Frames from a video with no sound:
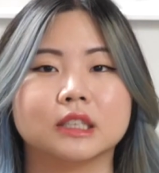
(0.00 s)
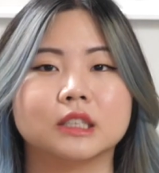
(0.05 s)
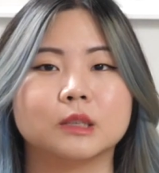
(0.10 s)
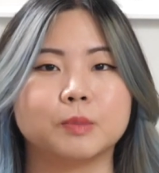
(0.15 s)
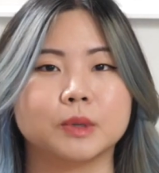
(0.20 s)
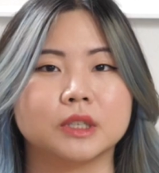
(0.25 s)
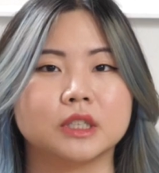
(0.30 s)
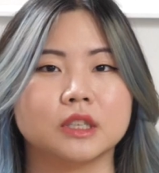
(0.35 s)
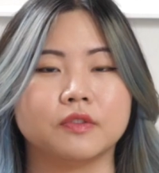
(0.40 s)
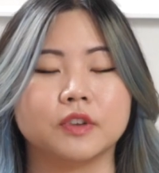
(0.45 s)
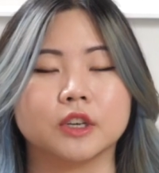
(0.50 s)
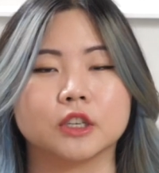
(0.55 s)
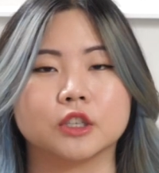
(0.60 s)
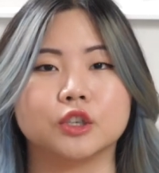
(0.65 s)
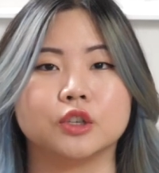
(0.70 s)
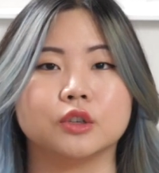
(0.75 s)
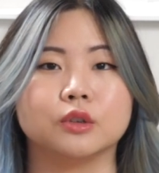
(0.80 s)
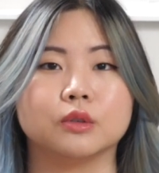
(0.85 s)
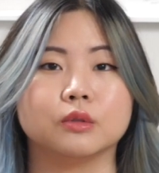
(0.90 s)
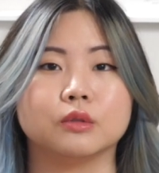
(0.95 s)
is specific
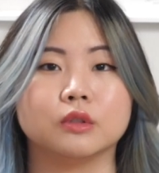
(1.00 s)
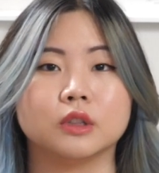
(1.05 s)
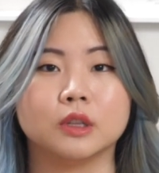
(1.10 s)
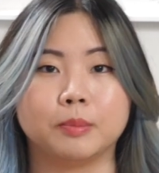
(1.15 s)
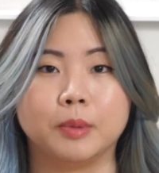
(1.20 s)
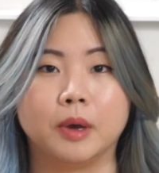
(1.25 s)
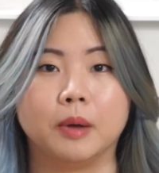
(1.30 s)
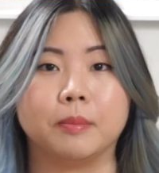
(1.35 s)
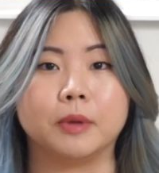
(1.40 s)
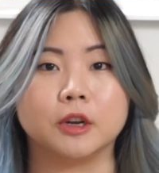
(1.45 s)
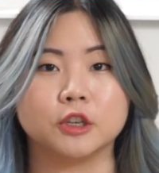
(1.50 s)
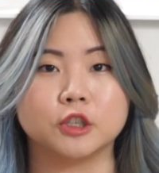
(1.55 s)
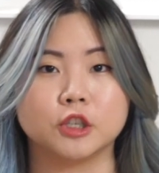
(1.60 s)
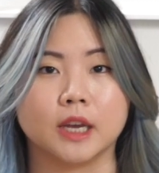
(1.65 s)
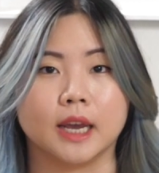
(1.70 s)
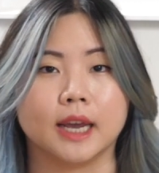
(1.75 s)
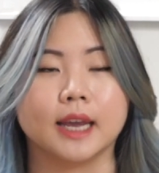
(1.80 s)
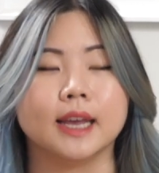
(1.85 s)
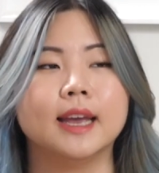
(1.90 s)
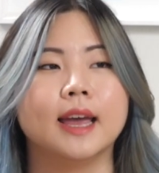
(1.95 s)
to Le Bon
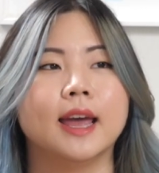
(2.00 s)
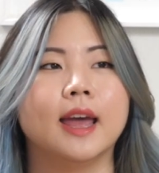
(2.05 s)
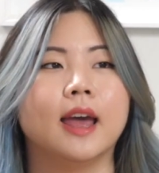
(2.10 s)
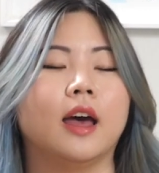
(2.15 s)
Marché.